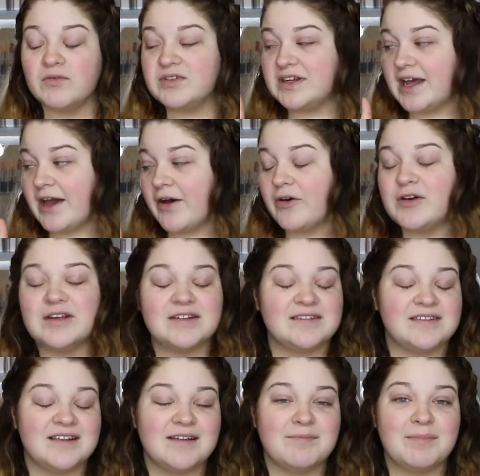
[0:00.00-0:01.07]
now
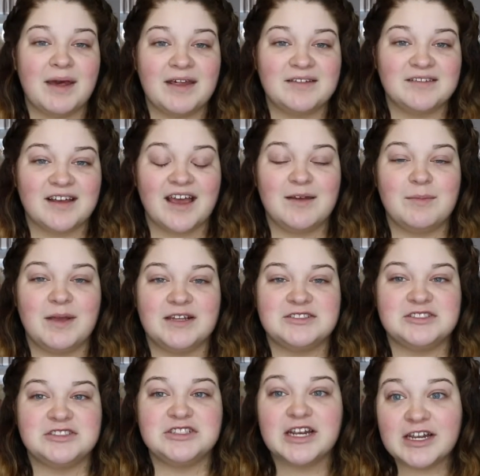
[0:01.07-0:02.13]
is the best time.
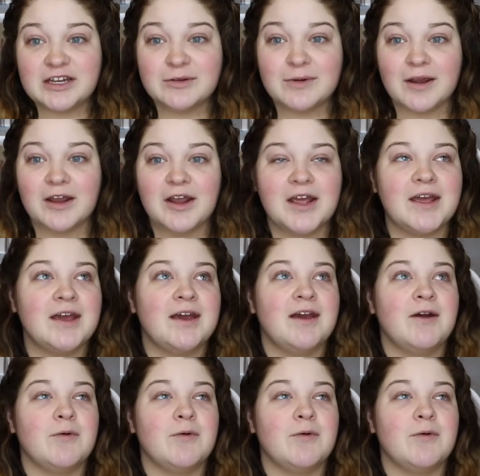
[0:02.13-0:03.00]
It's January.